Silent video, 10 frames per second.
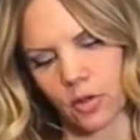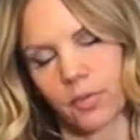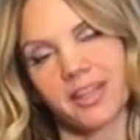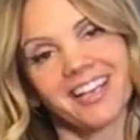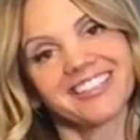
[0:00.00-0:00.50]

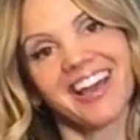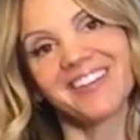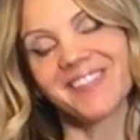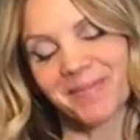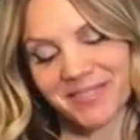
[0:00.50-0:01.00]
But that's kind
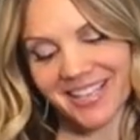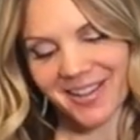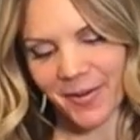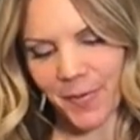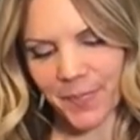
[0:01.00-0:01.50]
of up to
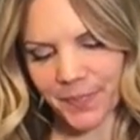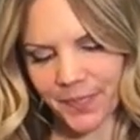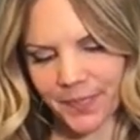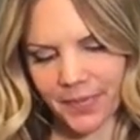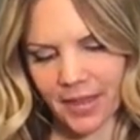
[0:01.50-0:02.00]
you.
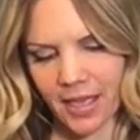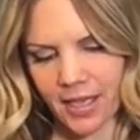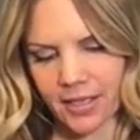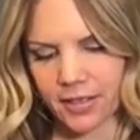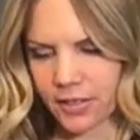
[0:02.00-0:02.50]

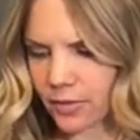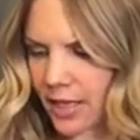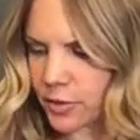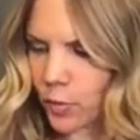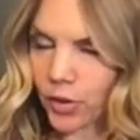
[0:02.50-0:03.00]
So
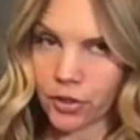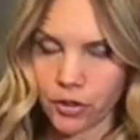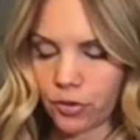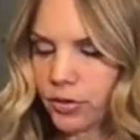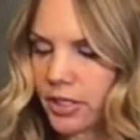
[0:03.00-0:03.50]
that's 1 to
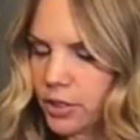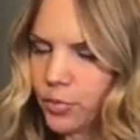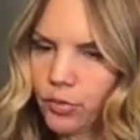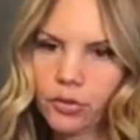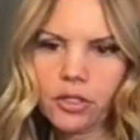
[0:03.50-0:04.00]
2
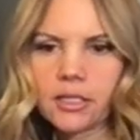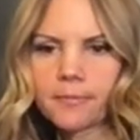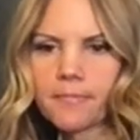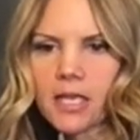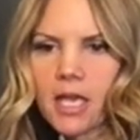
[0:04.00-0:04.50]

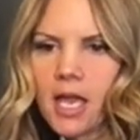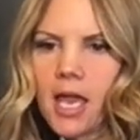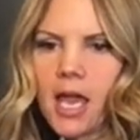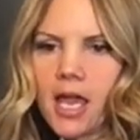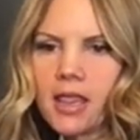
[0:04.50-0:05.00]
teaspoons.
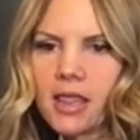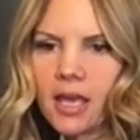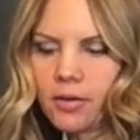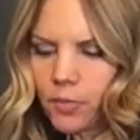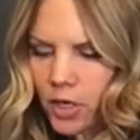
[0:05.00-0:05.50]
And
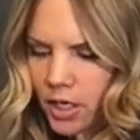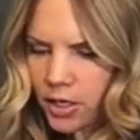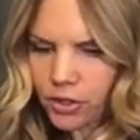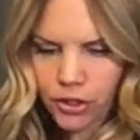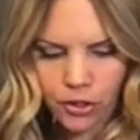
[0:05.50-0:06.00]
then we're
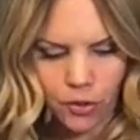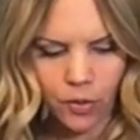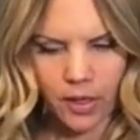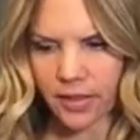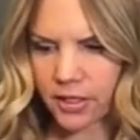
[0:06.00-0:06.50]
gonna
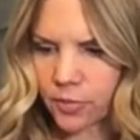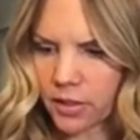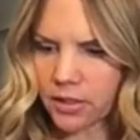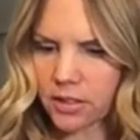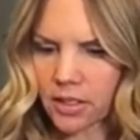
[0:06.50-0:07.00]
do, and this
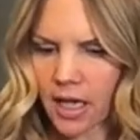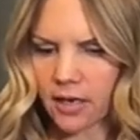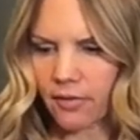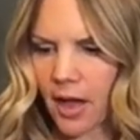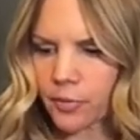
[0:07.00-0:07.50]
one's kind
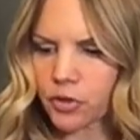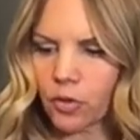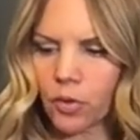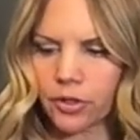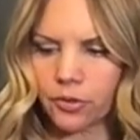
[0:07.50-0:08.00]
of
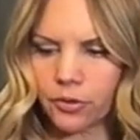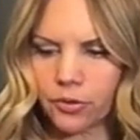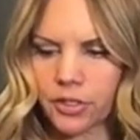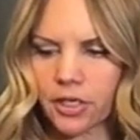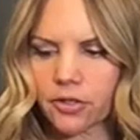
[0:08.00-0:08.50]
optional what you
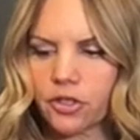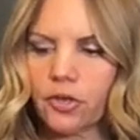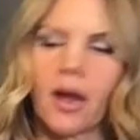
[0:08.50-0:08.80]
use here too.